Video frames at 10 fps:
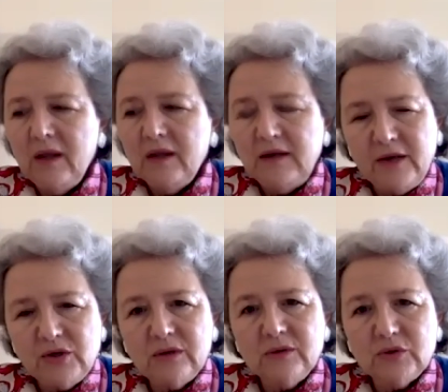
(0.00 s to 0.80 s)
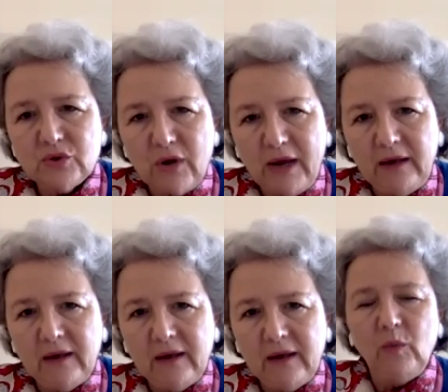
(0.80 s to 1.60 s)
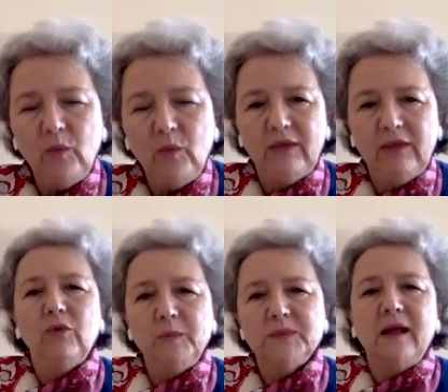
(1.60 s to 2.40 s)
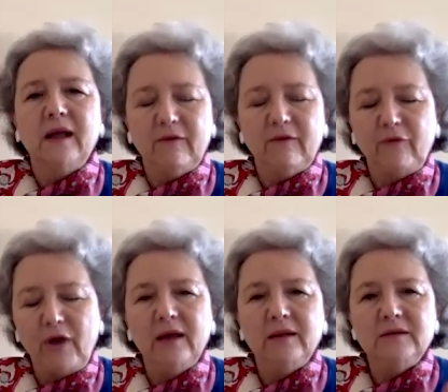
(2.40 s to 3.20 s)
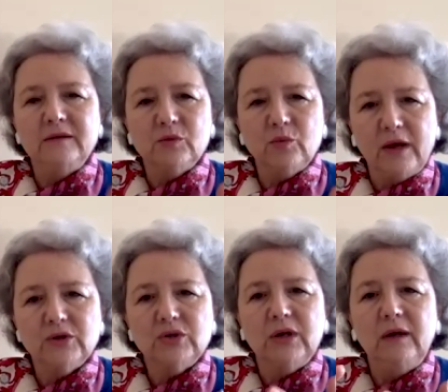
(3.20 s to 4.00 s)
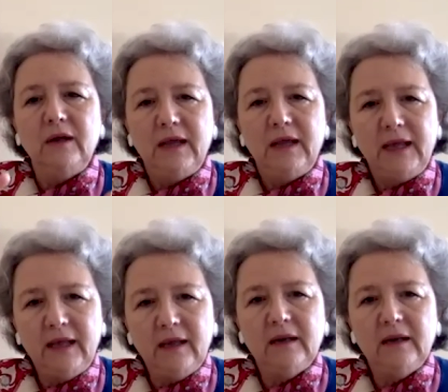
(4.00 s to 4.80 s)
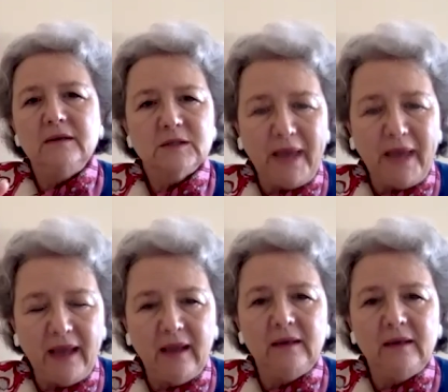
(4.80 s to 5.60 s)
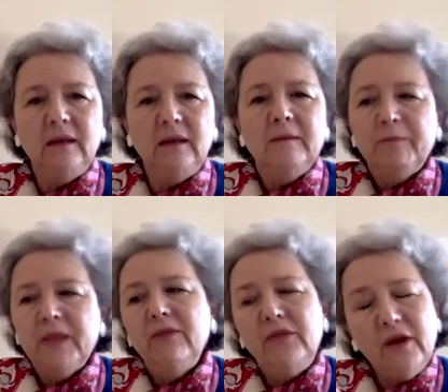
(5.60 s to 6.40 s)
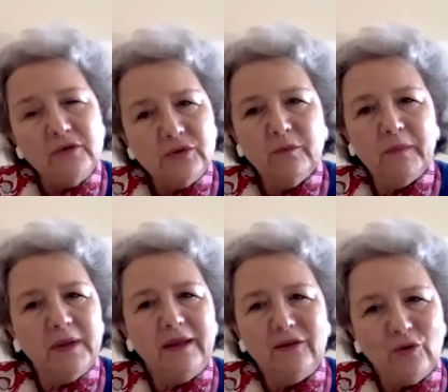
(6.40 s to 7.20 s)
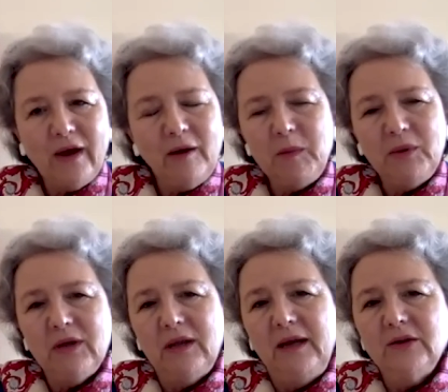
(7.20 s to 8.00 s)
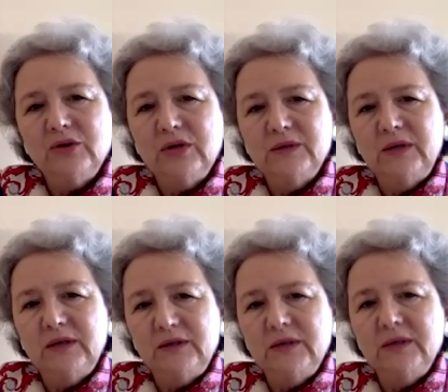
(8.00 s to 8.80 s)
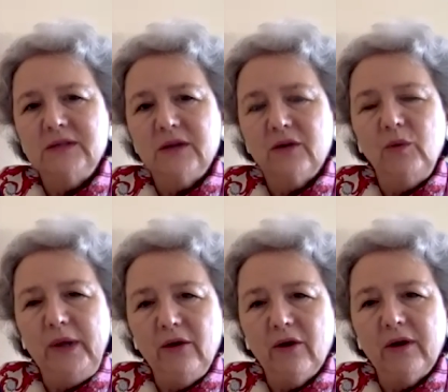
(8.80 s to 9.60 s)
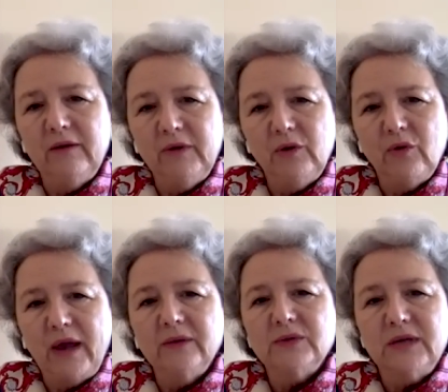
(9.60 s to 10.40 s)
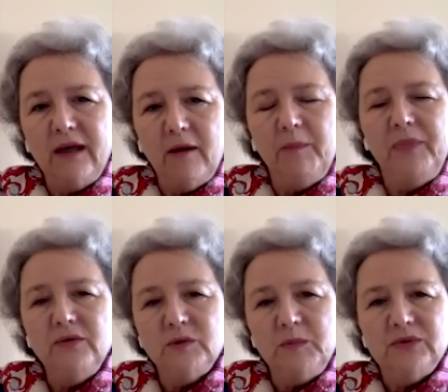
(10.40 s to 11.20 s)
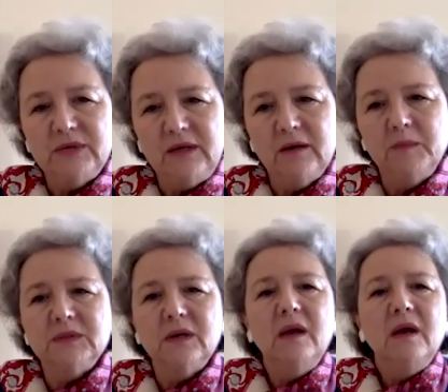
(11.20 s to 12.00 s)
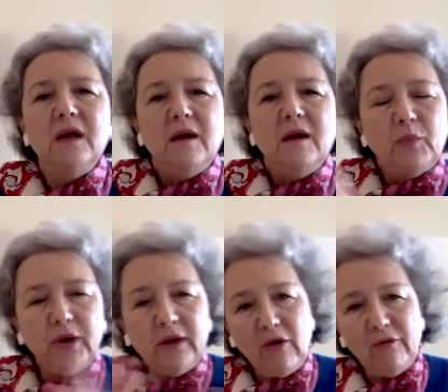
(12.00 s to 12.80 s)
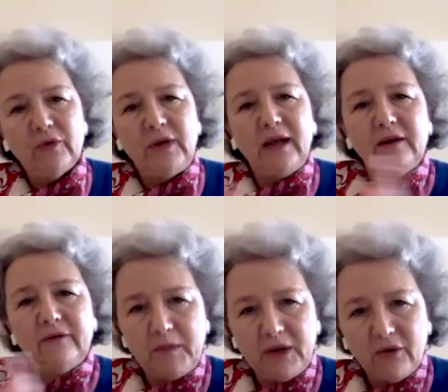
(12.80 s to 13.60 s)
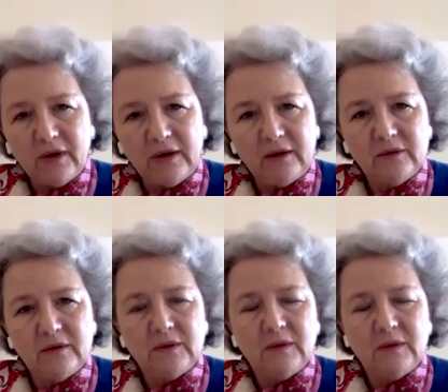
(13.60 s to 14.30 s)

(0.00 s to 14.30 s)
nations trading with groups like France, Russia, England, Spain. Those are incredible collections that exist there, and we are giving grants to help those museums bring over Native American